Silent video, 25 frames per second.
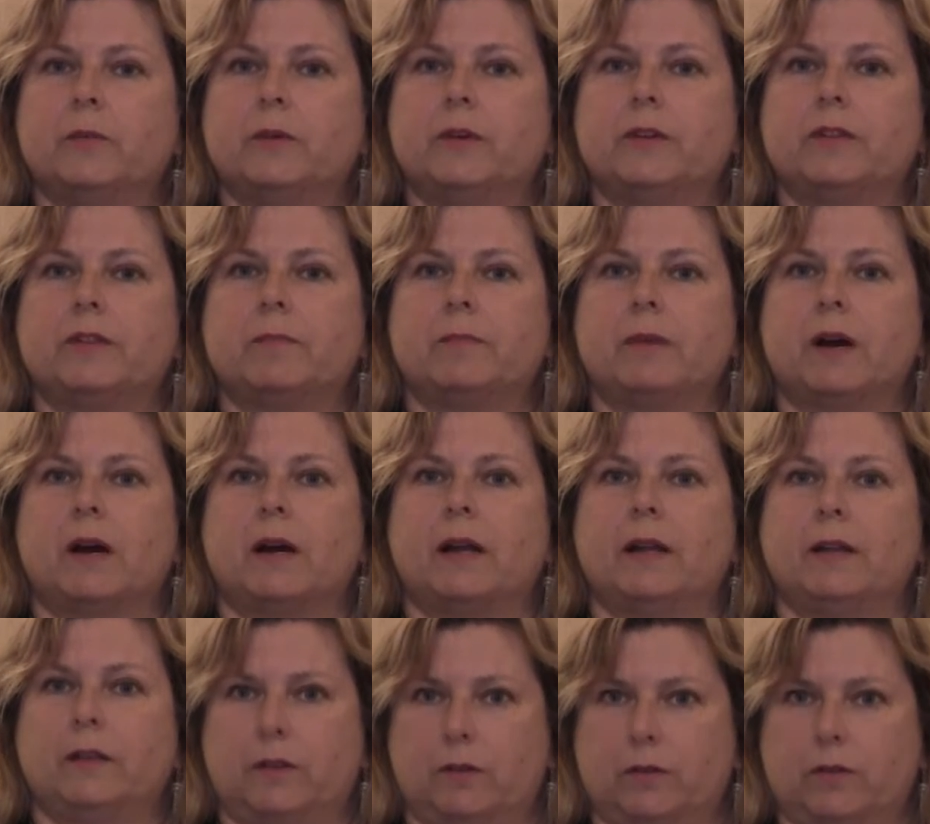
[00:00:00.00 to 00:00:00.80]
with
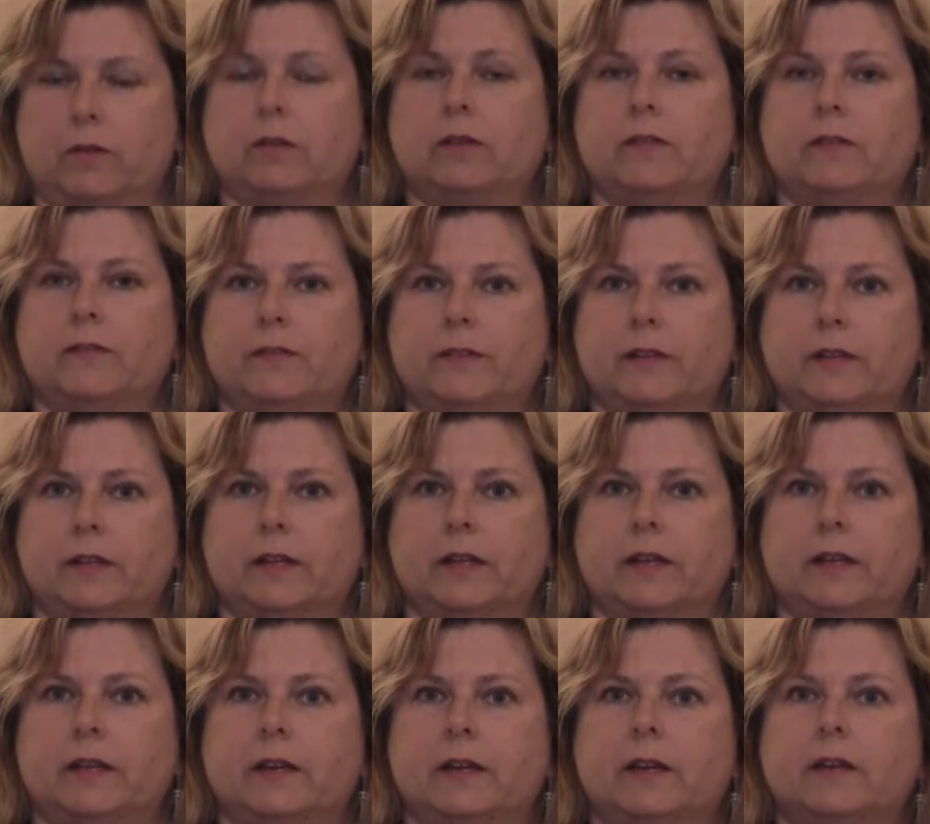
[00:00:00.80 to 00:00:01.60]
my local
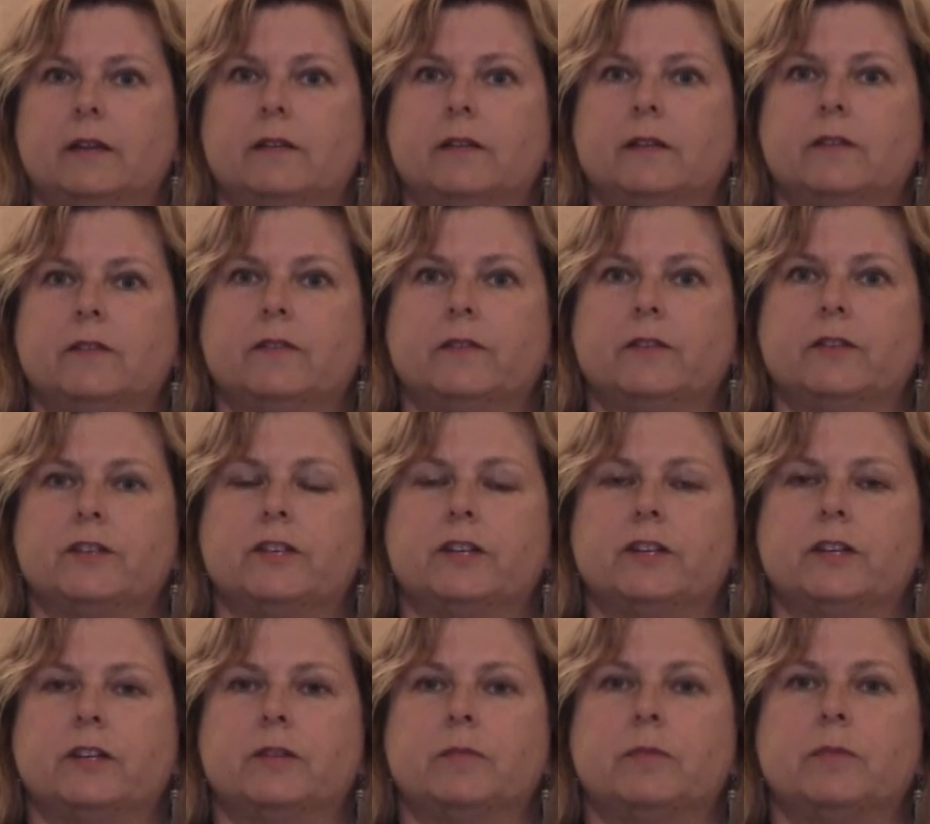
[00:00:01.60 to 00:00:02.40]
affiliate,
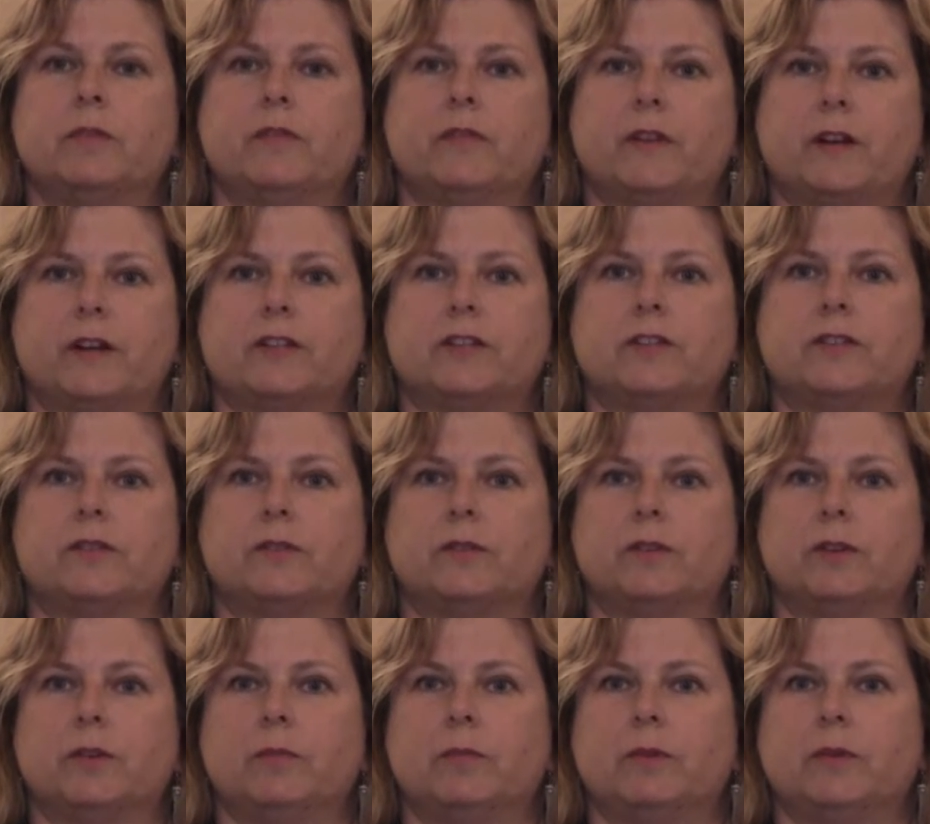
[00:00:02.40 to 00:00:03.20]
Virginia
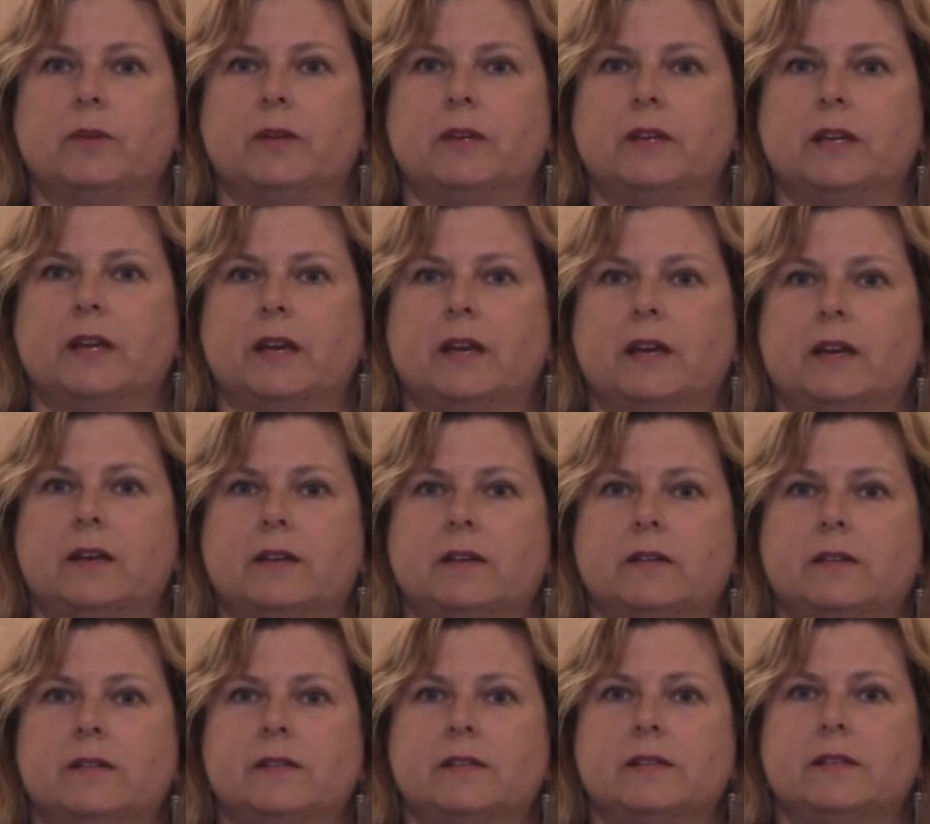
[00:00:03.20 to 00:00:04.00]
Professional
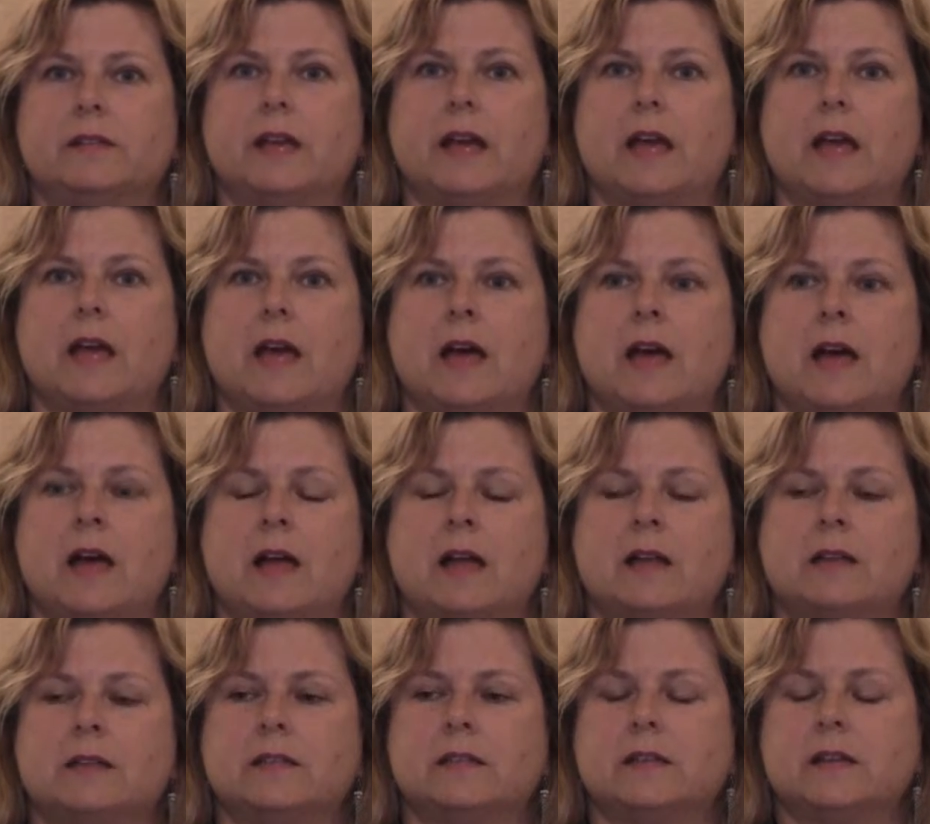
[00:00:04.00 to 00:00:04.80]
Communicators,
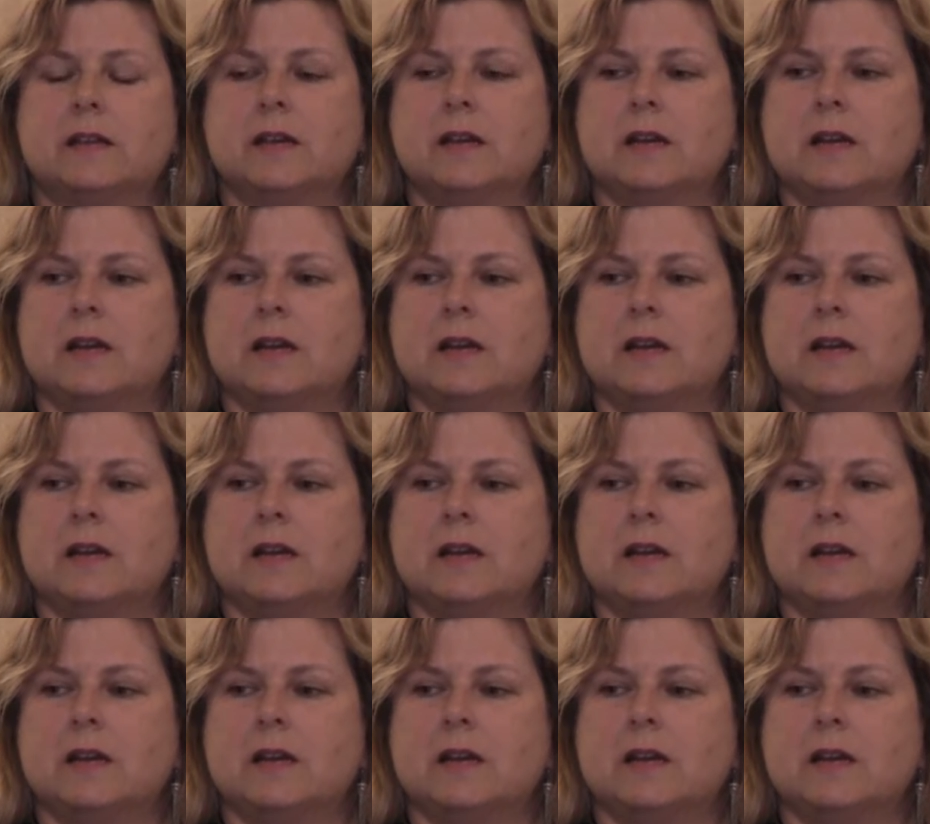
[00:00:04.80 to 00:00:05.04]
and